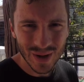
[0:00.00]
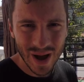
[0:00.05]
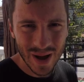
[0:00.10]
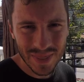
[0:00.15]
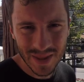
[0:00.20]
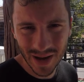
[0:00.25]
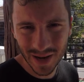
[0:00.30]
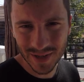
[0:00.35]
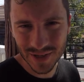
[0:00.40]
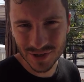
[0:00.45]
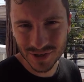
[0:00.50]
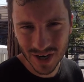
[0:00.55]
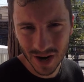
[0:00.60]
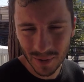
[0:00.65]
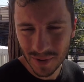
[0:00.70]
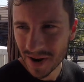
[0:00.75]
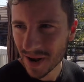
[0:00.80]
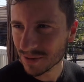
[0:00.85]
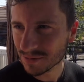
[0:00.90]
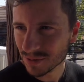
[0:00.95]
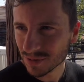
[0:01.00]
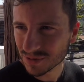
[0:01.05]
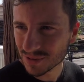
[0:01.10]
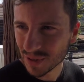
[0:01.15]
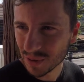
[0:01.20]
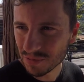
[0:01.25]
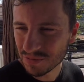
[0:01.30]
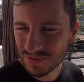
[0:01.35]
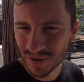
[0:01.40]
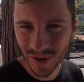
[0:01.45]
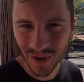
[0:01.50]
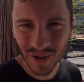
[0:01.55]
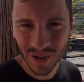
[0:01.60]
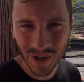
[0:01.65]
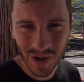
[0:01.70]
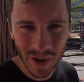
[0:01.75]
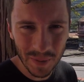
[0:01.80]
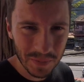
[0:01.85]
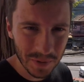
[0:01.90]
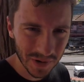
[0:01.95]
I've not had a shower yet, so I still feel
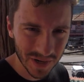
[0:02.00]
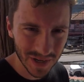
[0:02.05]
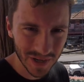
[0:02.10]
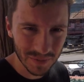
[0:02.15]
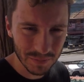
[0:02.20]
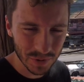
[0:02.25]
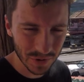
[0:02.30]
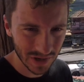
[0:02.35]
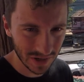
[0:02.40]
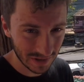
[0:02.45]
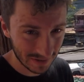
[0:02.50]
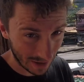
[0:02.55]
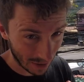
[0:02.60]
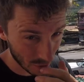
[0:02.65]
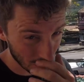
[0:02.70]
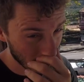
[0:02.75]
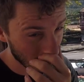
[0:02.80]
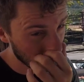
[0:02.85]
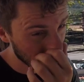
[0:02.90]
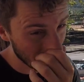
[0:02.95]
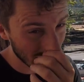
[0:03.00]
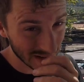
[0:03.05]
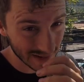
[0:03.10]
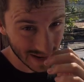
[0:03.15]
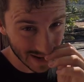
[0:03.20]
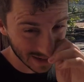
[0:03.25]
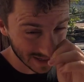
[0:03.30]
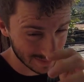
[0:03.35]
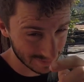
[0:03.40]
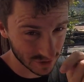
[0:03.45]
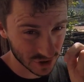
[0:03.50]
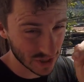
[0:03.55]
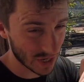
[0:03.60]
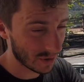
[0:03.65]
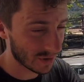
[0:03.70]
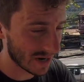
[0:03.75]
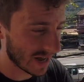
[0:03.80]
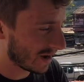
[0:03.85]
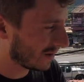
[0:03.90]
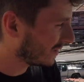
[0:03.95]
uh, pretty pretty terrible, but I'm going to have a
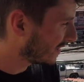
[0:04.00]
shower now.